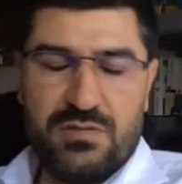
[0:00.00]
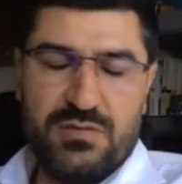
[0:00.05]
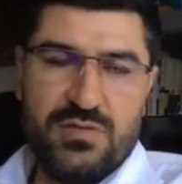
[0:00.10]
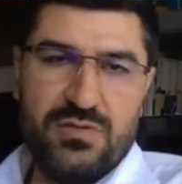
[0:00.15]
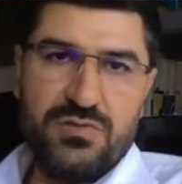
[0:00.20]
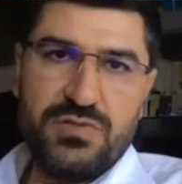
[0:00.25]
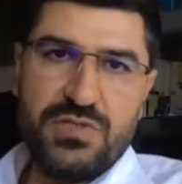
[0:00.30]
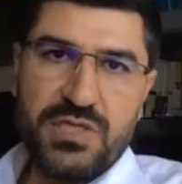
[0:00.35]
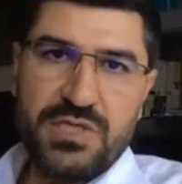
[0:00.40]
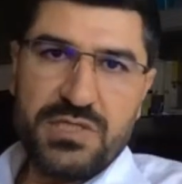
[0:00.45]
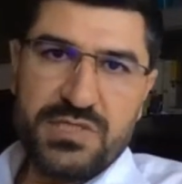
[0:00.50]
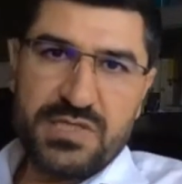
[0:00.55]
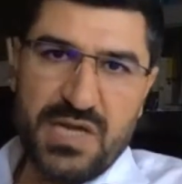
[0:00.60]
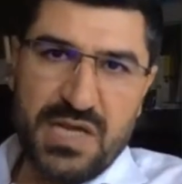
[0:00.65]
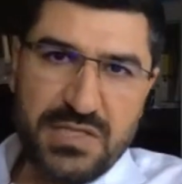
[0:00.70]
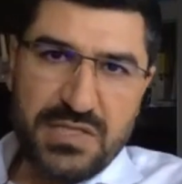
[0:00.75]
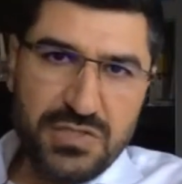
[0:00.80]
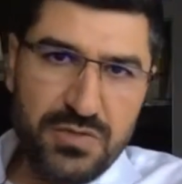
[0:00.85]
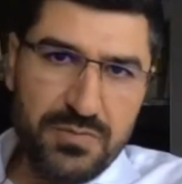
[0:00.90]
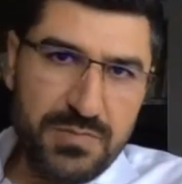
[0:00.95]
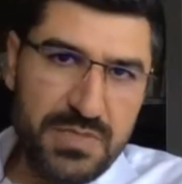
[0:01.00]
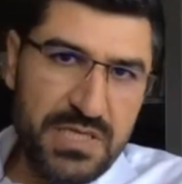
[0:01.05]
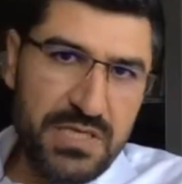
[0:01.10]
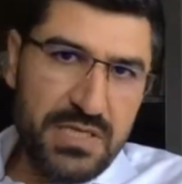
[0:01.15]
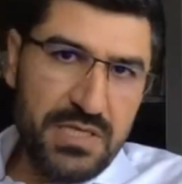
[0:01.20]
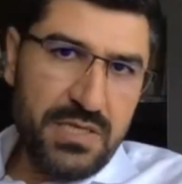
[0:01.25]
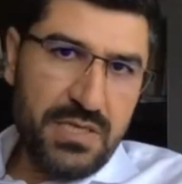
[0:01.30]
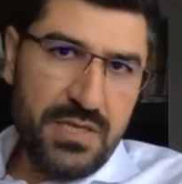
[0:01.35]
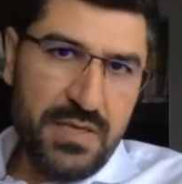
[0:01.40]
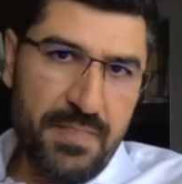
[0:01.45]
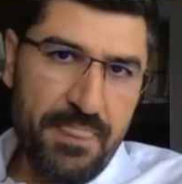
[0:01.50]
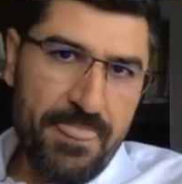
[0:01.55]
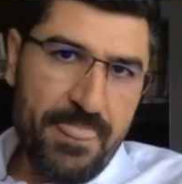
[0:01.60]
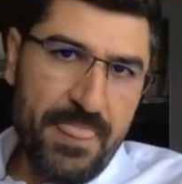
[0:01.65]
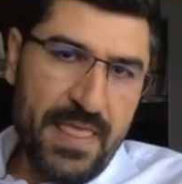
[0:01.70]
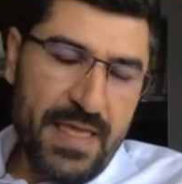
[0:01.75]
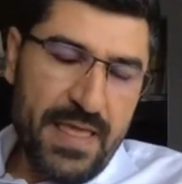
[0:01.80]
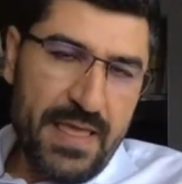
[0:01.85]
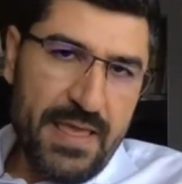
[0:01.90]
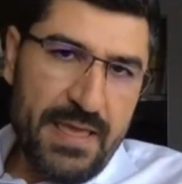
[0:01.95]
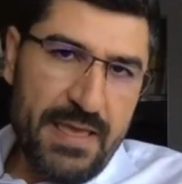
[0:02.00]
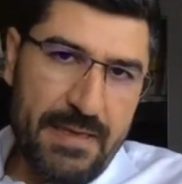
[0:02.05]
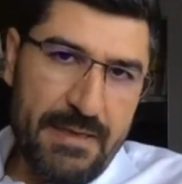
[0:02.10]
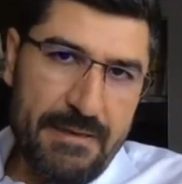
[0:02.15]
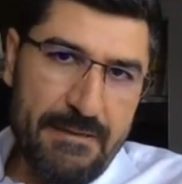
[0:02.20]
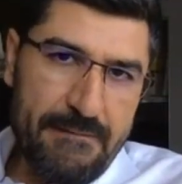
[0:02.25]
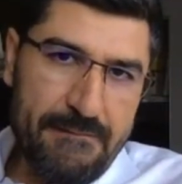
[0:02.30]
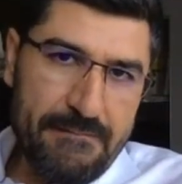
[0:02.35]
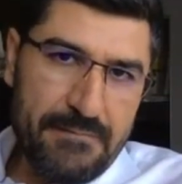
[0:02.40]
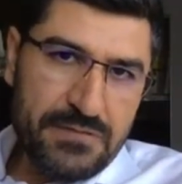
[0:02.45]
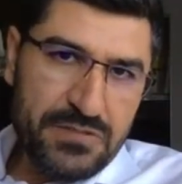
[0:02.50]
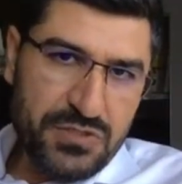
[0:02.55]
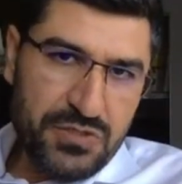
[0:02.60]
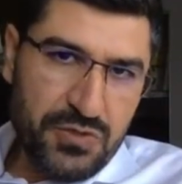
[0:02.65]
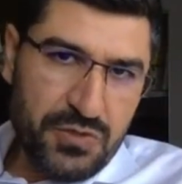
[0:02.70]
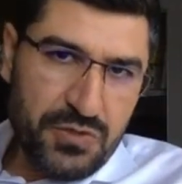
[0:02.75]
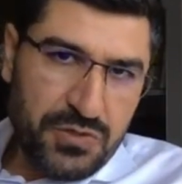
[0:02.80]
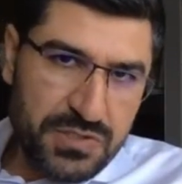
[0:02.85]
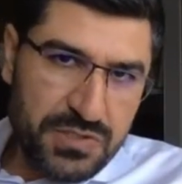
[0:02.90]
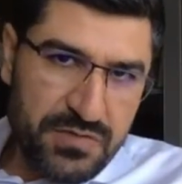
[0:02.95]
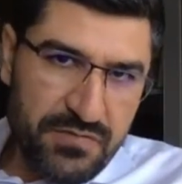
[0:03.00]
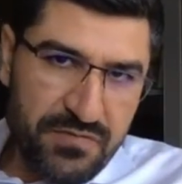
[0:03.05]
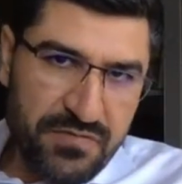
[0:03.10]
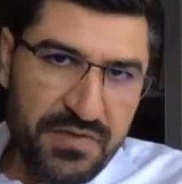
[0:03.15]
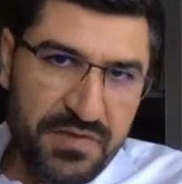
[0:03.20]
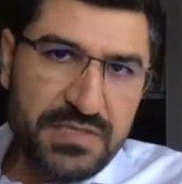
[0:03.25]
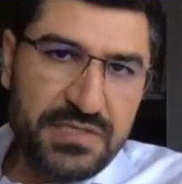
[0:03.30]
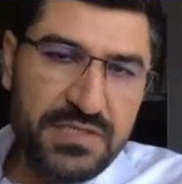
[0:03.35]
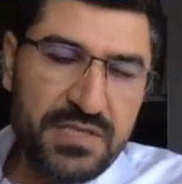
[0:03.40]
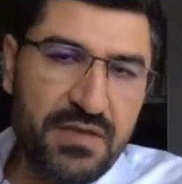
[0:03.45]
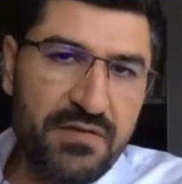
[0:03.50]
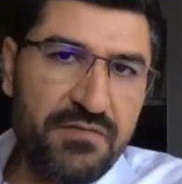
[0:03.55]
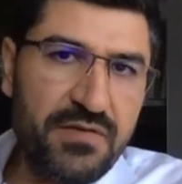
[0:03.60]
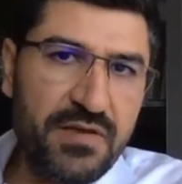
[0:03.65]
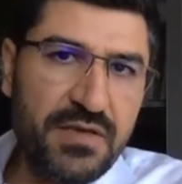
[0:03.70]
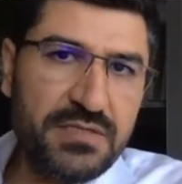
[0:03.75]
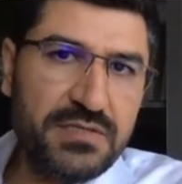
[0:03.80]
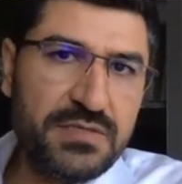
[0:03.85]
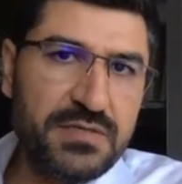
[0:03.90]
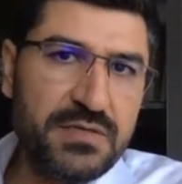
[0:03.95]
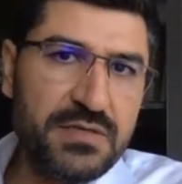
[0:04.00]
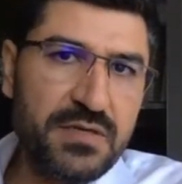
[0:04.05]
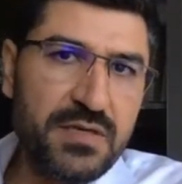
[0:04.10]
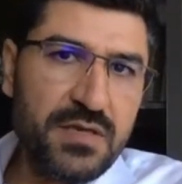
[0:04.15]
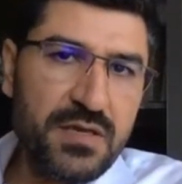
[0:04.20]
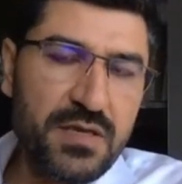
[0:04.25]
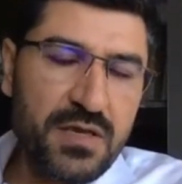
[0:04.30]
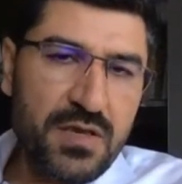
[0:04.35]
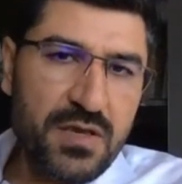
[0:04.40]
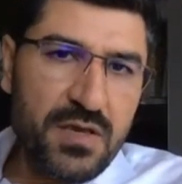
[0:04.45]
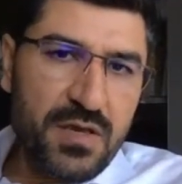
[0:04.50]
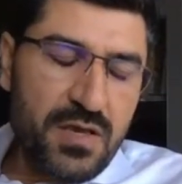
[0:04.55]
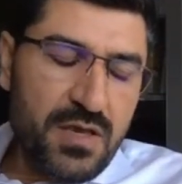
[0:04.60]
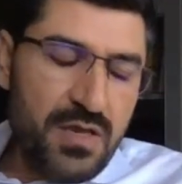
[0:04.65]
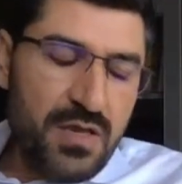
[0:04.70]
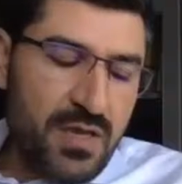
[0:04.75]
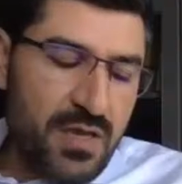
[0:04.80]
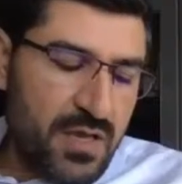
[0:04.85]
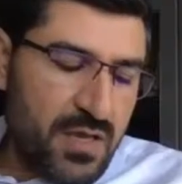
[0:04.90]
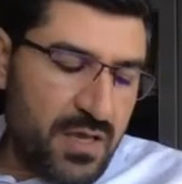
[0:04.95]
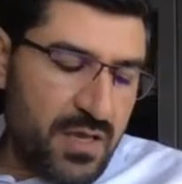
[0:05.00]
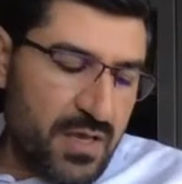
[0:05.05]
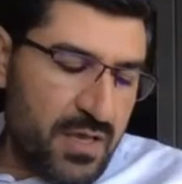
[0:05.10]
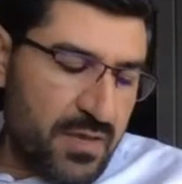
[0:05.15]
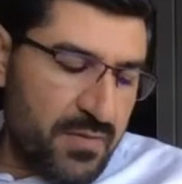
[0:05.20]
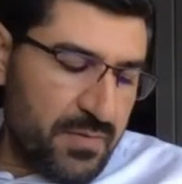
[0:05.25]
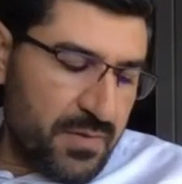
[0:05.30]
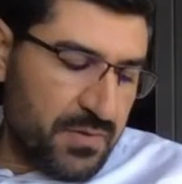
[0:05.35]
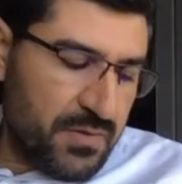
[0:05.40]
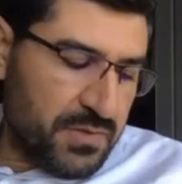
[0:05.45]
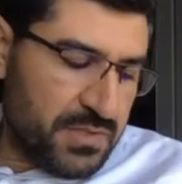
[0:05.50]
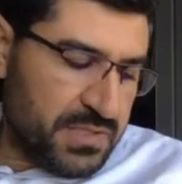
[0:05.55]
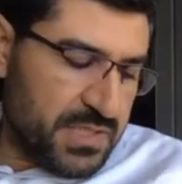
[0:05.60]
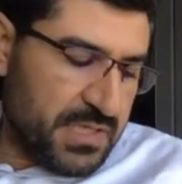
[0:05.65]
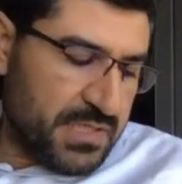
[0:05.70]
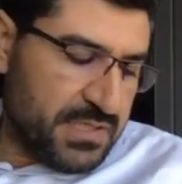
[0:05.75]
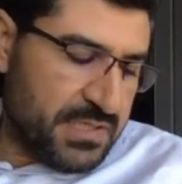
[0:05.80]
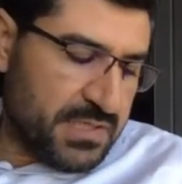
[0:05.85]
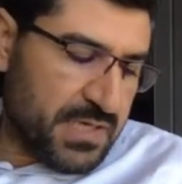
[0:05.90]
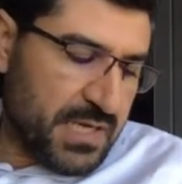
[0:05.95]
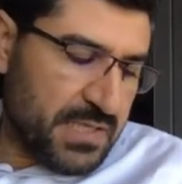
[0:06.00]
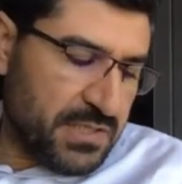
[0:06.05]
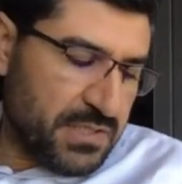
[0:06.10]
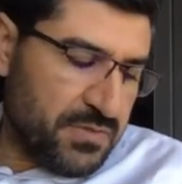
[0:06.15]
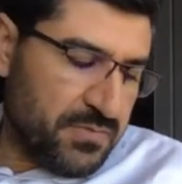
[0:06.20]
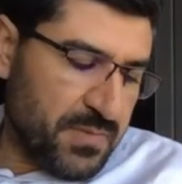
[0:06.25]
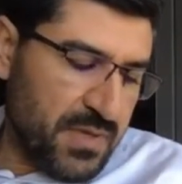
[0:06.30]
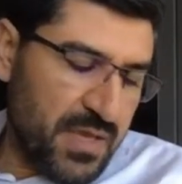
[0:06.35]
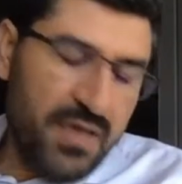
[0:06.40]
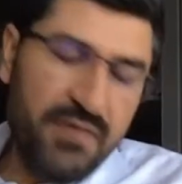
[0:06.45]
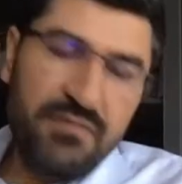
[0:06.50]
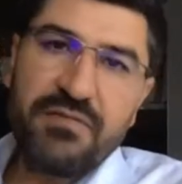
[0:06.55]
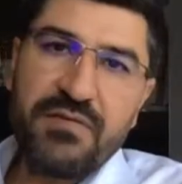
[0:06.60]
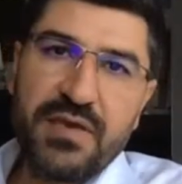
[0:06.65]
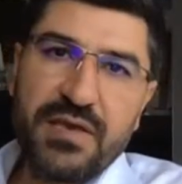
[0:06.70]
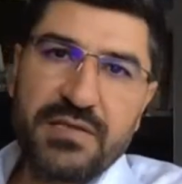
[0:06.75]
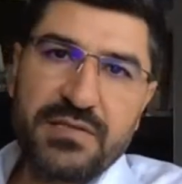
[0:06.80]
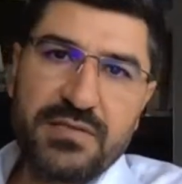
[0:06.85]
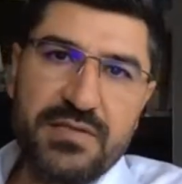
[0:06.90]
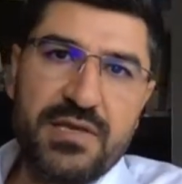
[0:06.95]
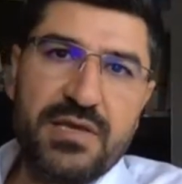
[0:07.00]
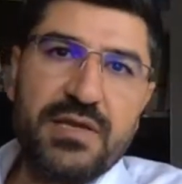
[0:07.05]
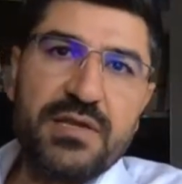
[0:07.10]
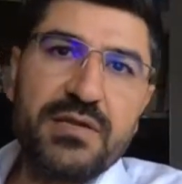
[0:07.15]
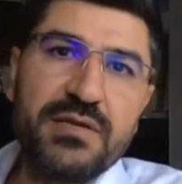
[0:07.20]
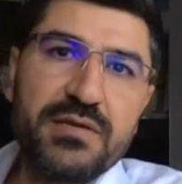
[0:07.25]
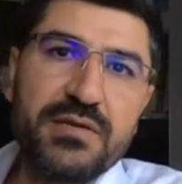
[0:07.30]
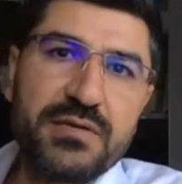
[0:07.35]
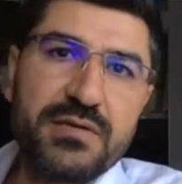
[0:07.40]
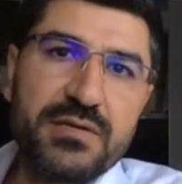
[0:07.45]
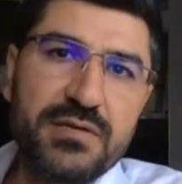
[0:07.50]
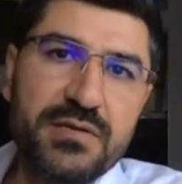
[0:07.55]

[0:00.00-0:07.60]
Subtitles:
you just randomly chose fixed effect? Because there is random effect there.